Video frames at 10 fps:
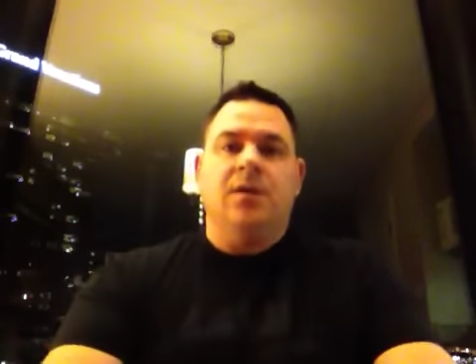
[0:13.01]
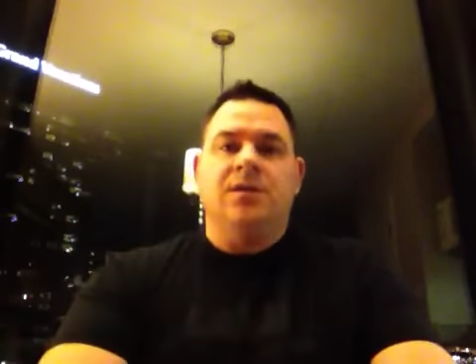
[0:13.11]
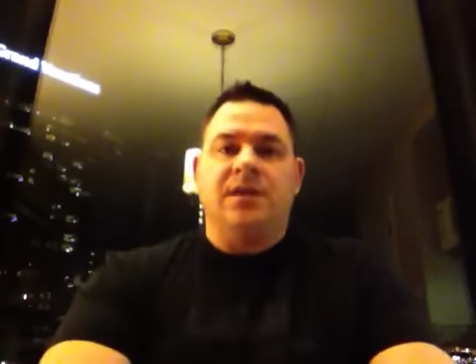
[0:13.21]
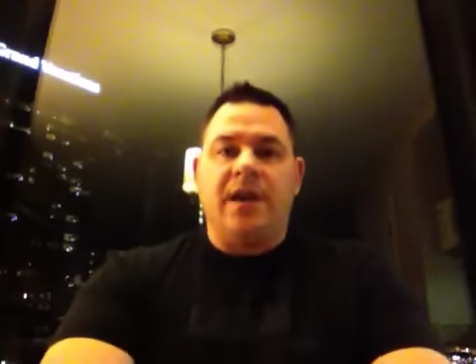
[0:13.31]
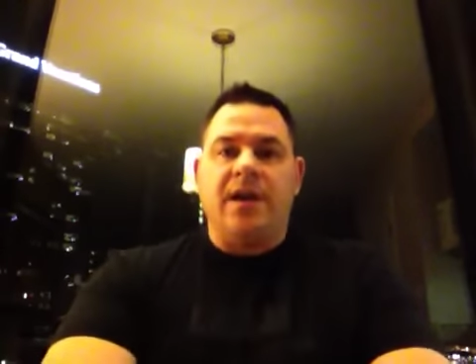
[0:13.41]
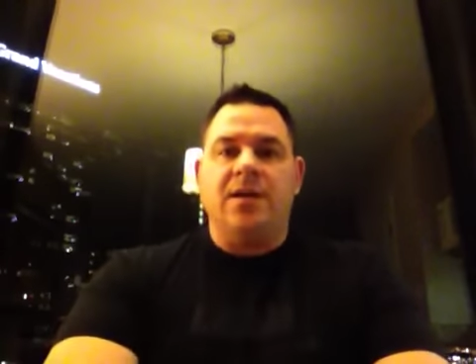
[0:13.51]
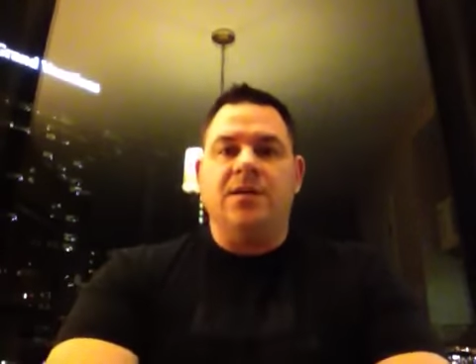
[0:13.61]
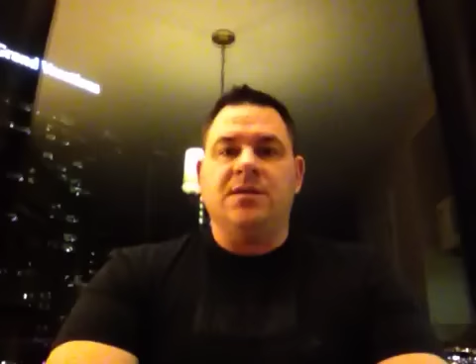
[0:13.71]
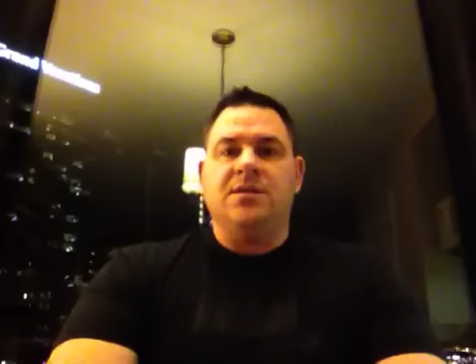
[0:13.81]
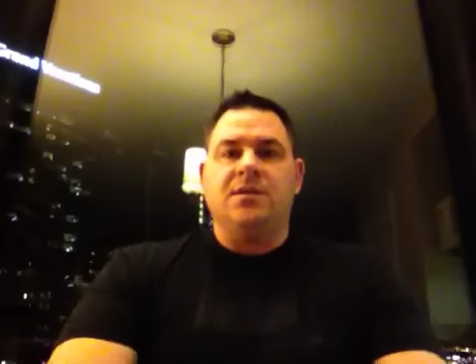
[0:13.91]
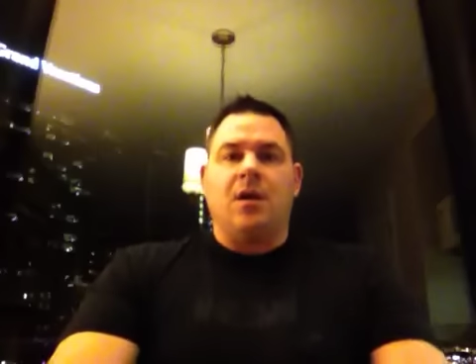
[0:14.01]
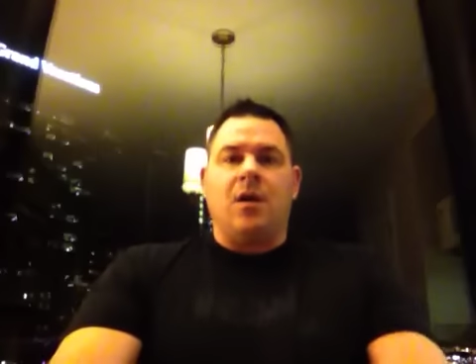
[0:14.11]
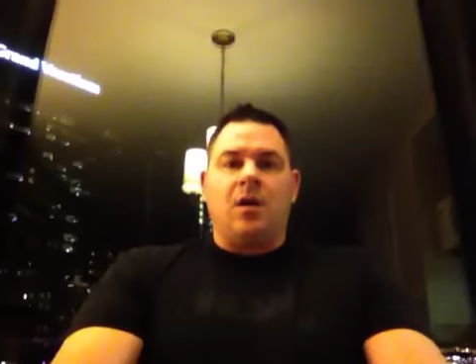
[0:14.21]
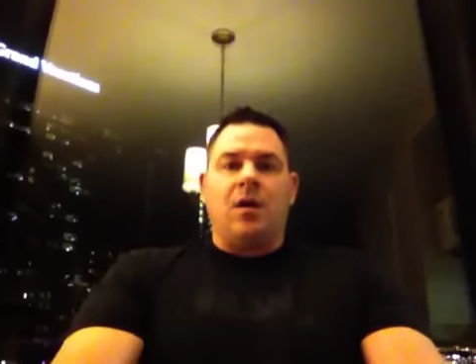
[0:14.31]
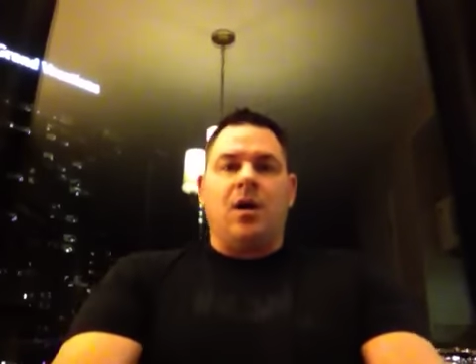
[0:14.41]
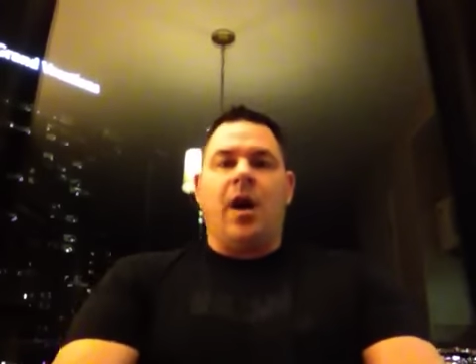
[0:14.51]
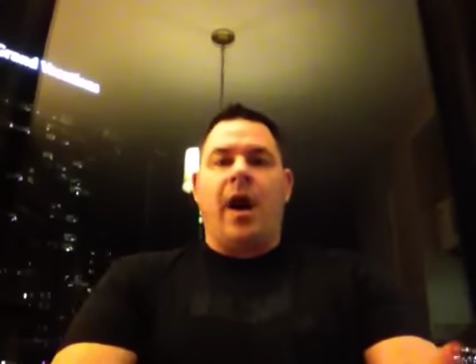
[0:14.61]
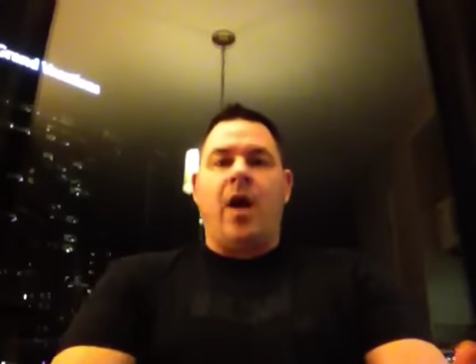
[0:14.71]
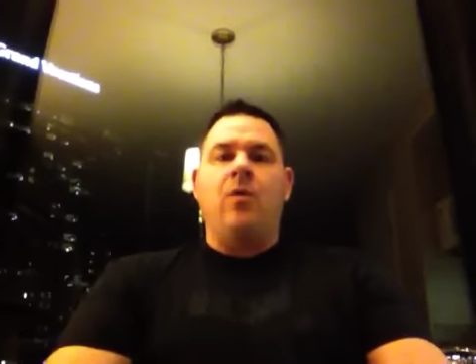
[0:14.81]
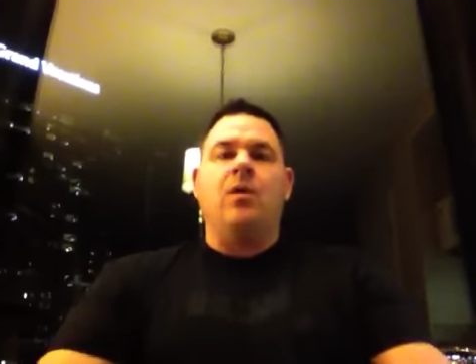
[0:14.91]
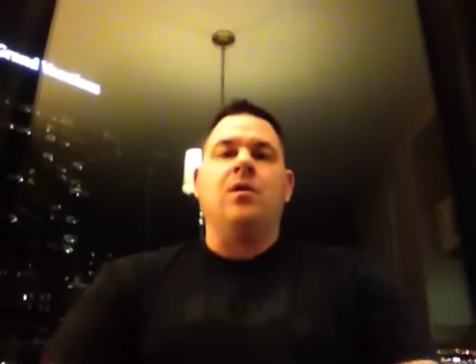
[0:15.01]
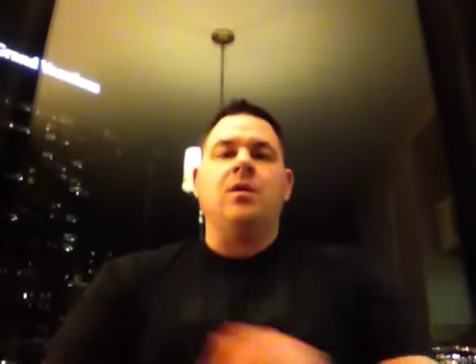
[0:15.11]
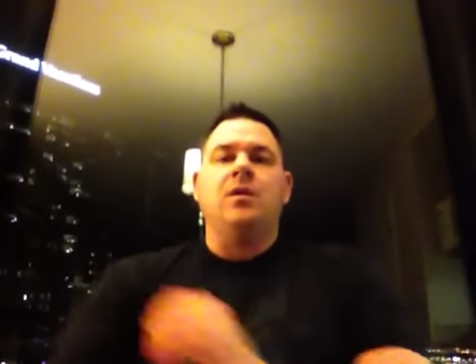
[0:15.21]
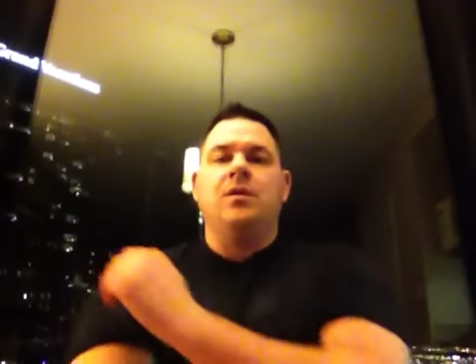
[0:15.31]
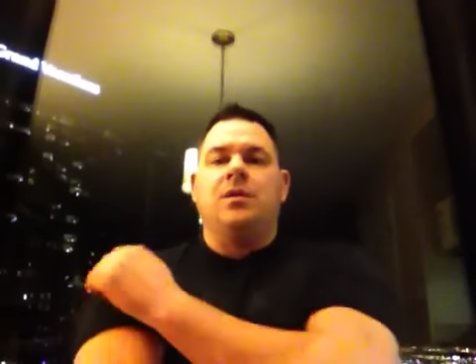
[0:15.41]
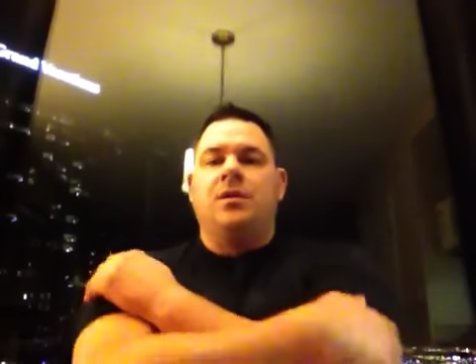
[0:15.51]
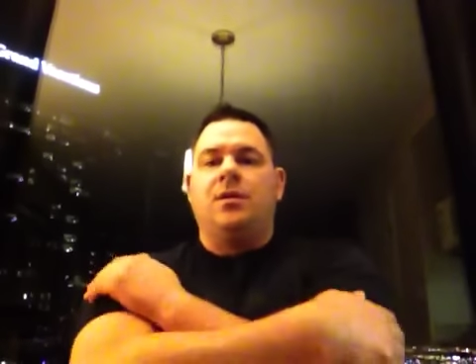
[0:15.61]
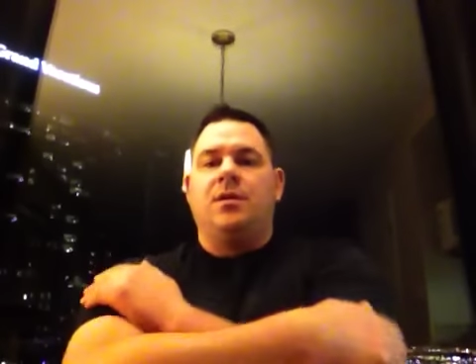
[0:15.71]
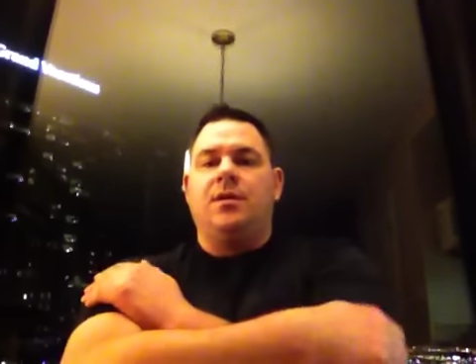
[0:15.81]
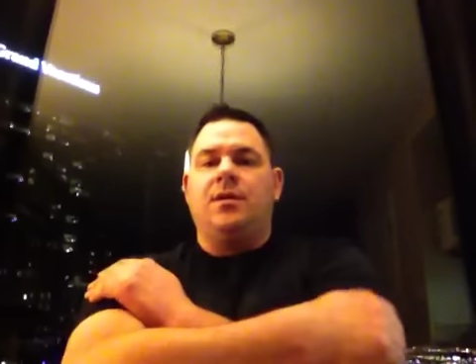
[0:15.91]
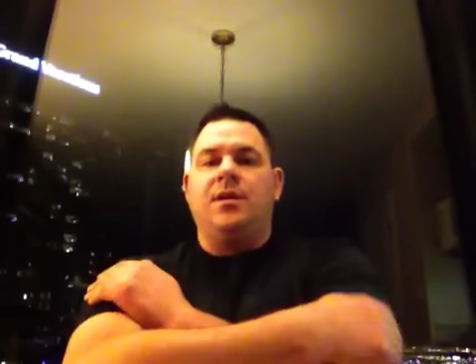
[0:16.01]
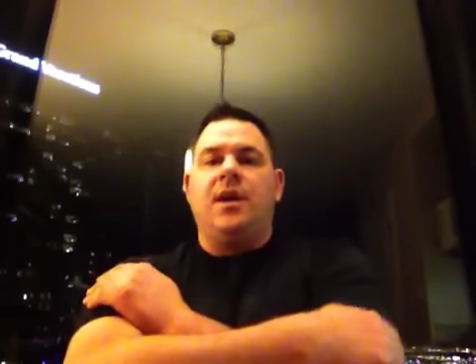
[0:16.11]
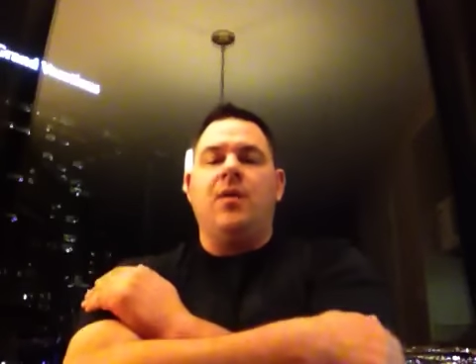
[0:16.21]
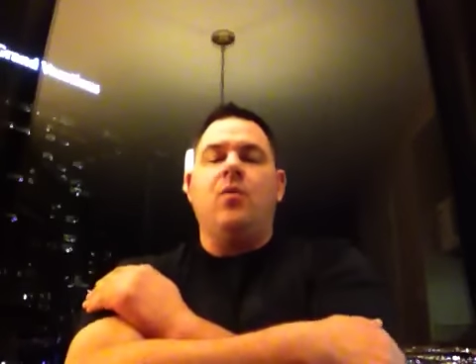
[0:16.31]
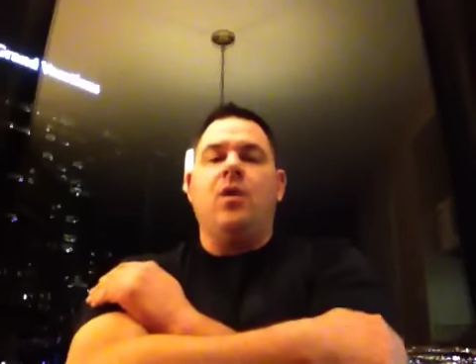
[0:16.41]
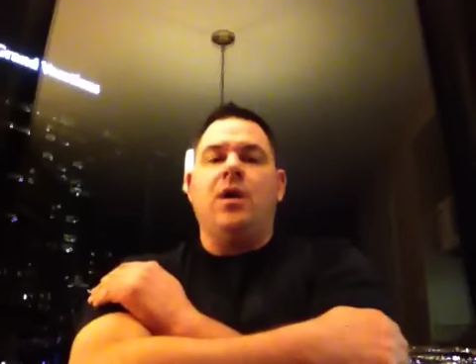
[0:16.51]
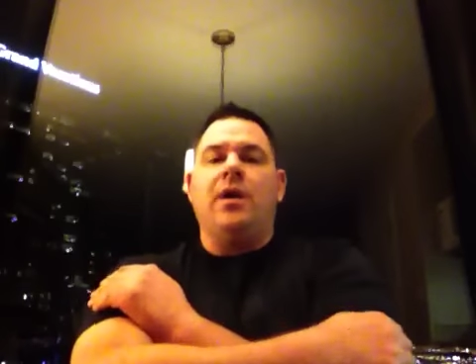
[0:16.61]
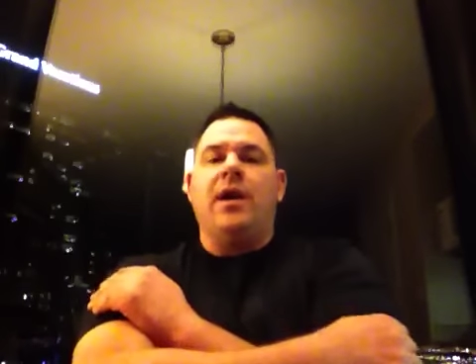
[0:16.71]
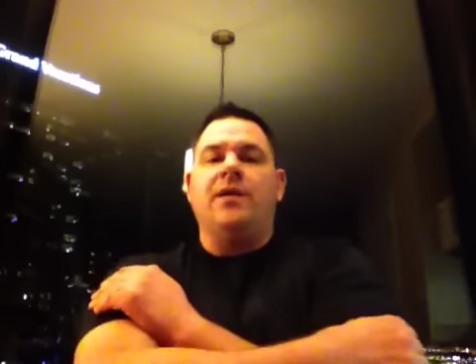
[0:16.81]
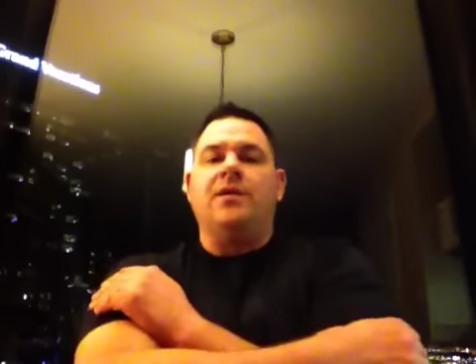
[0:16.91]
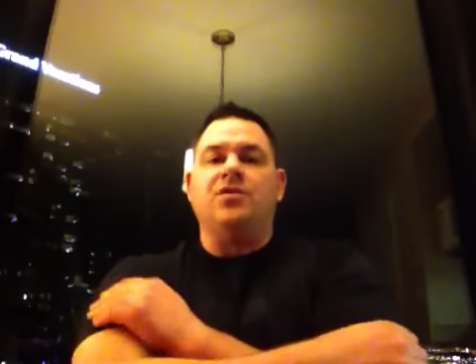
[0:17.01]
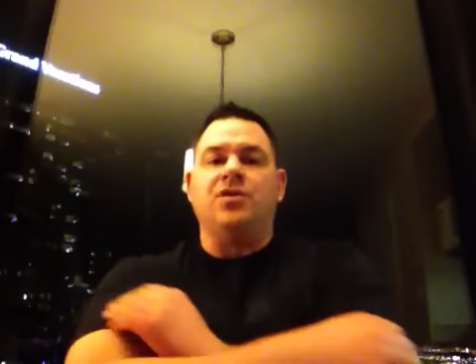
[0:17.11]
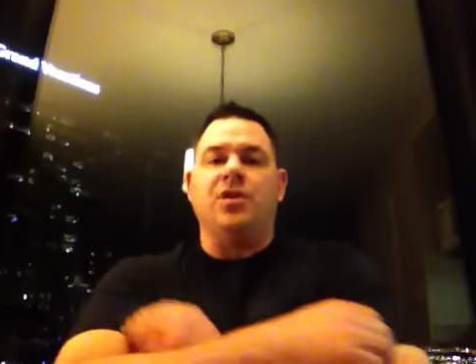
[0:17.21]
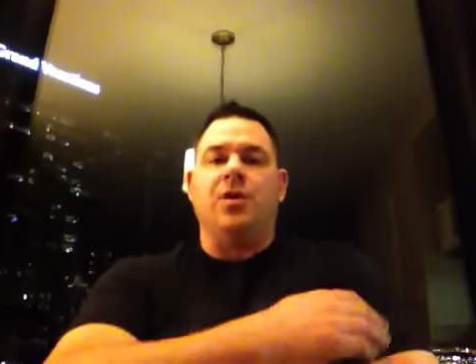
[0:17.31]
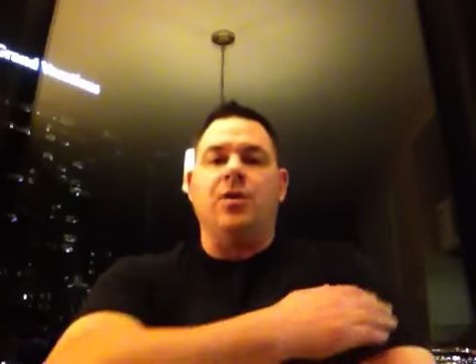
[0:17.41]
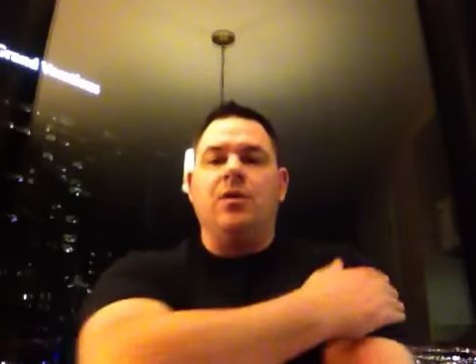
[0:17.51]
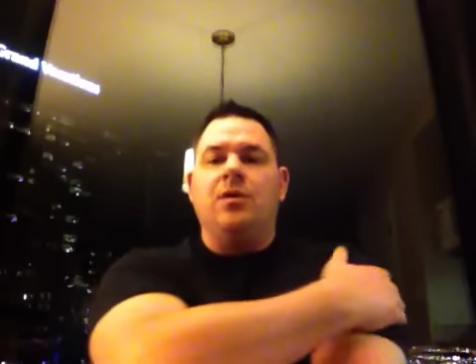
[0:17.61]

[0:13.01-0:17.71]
Today is our day one at the show.